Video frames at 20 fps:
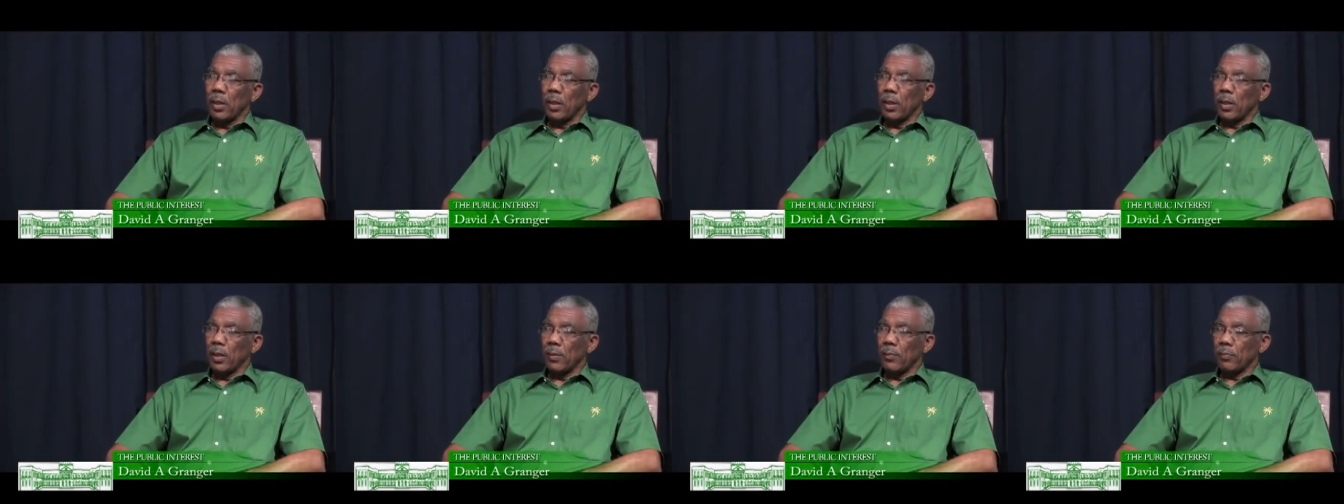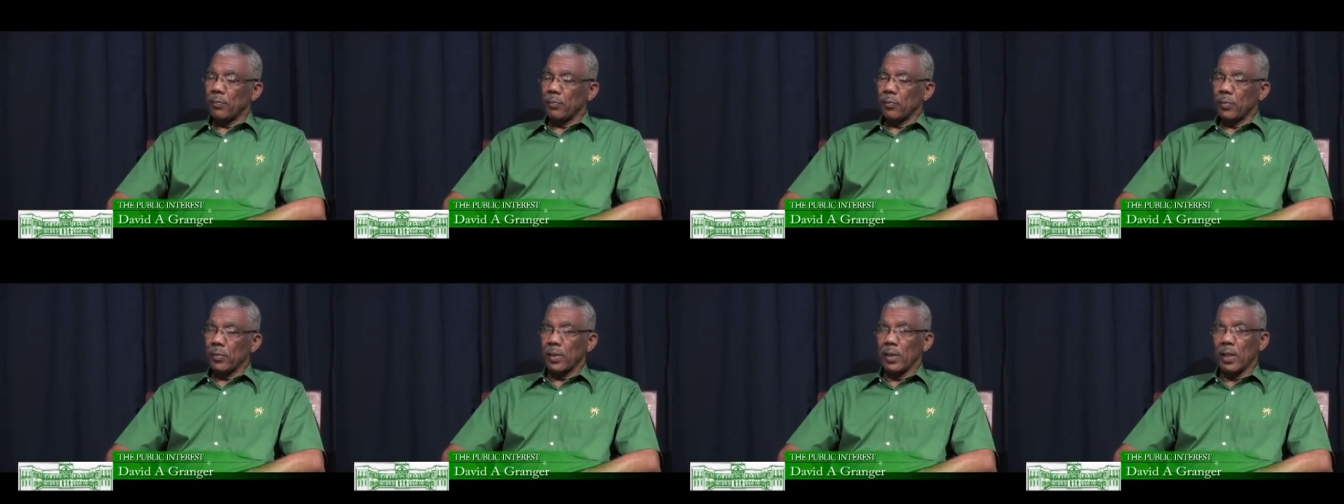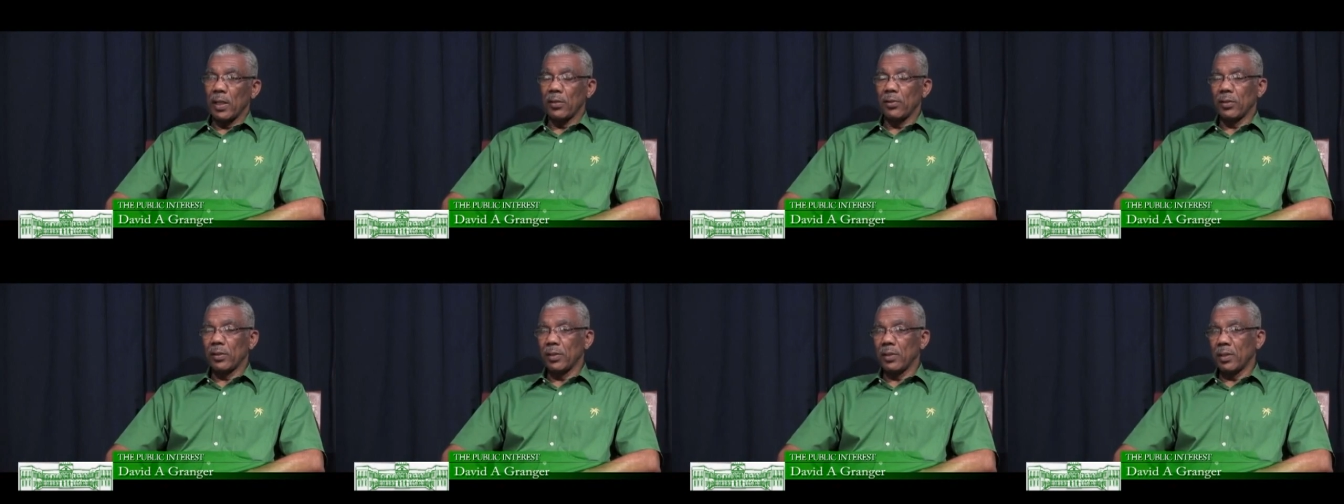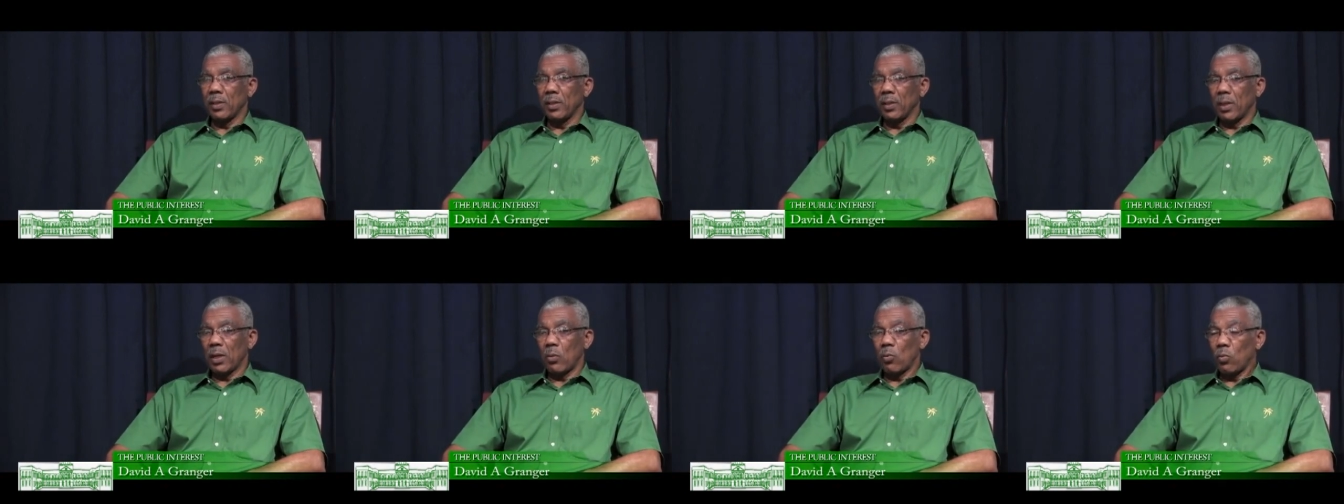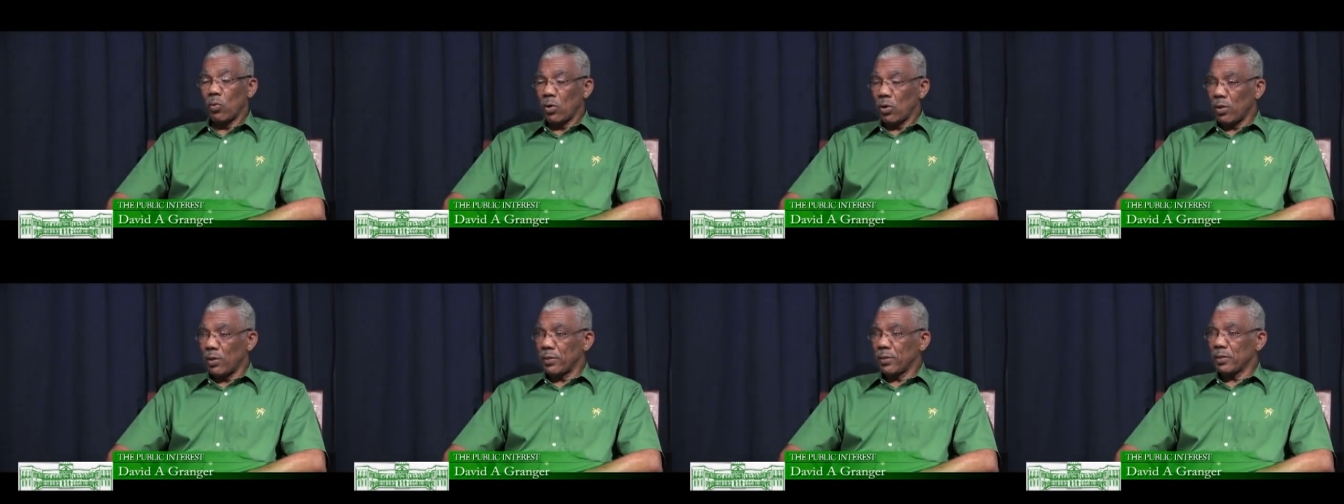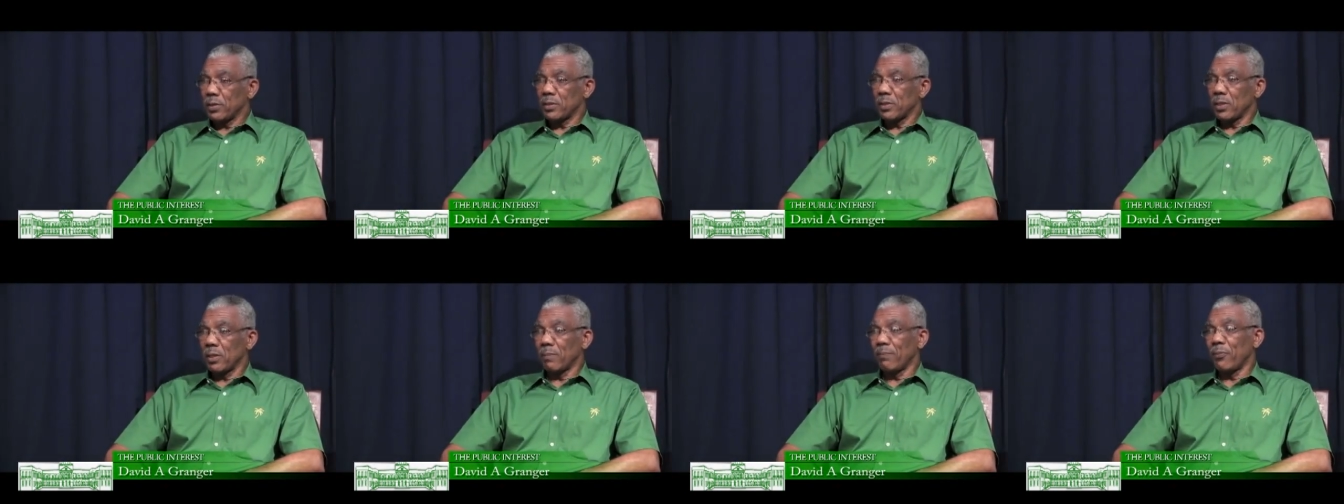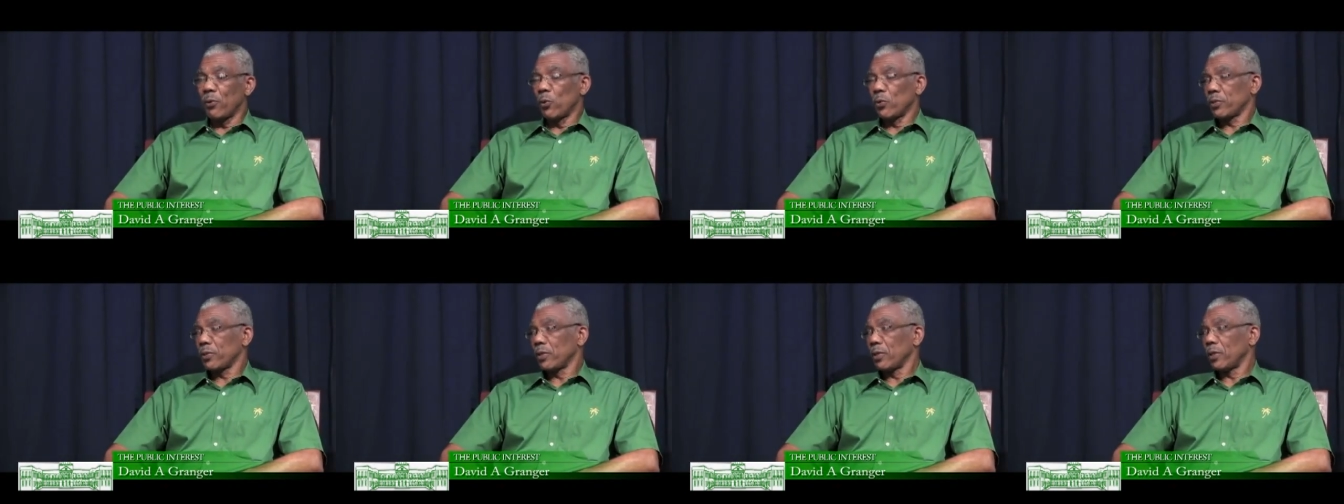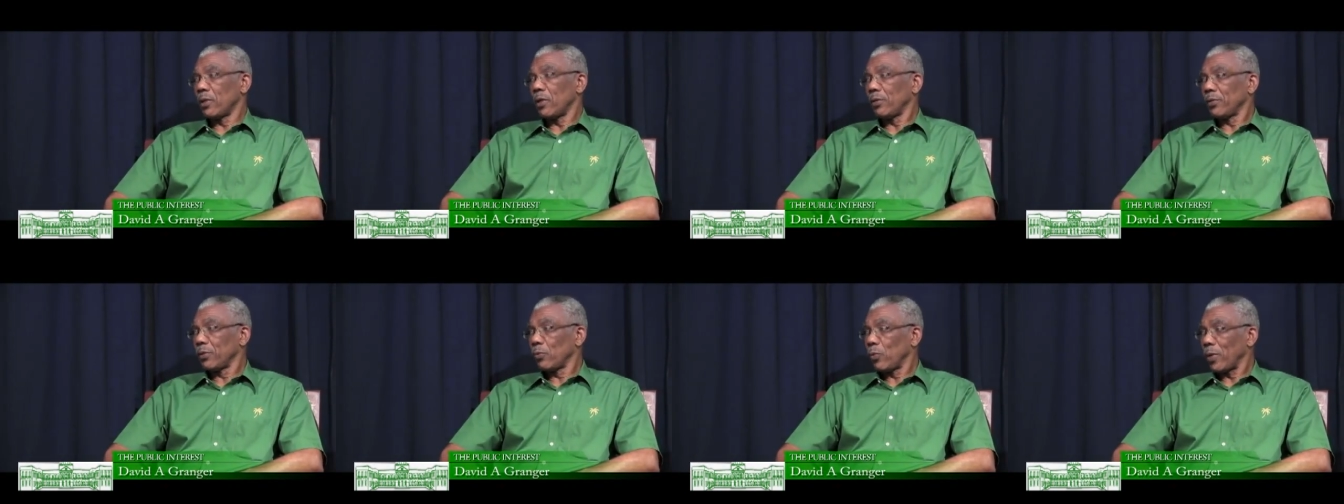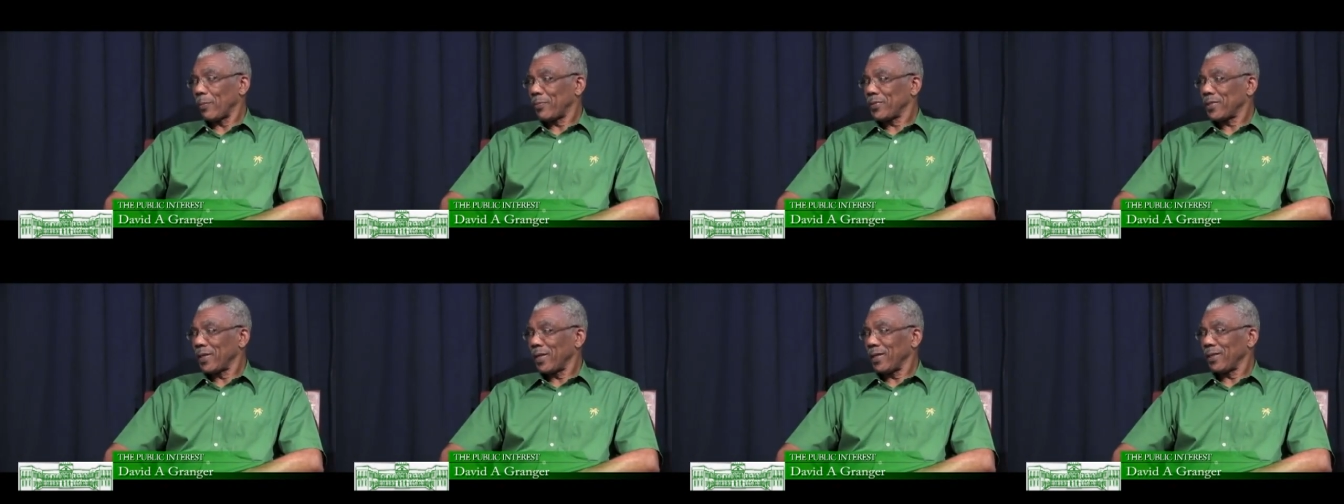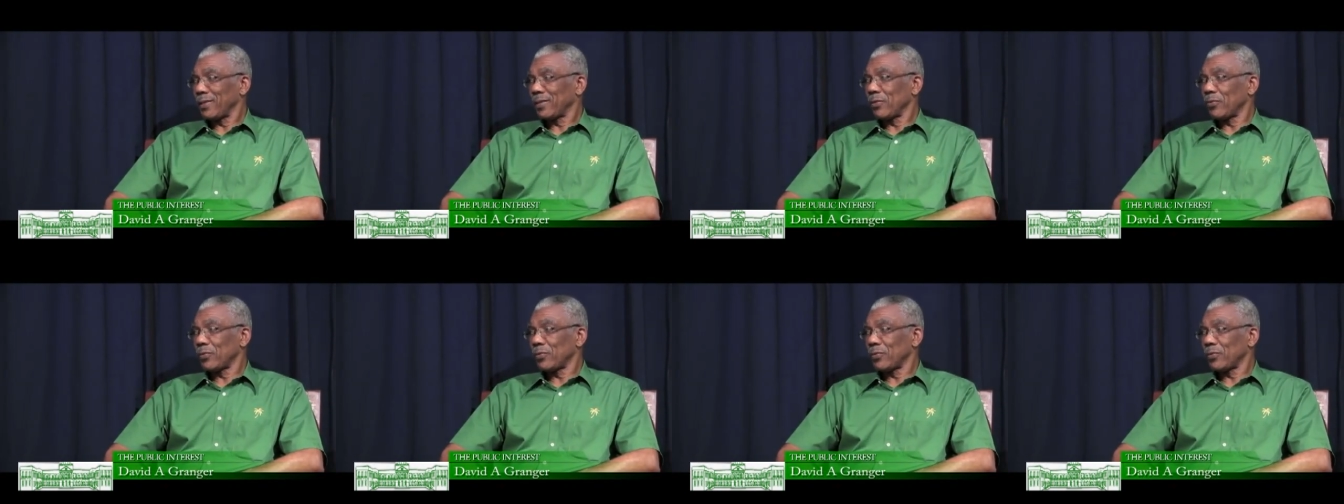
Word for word: um, and the award is still posted on the website,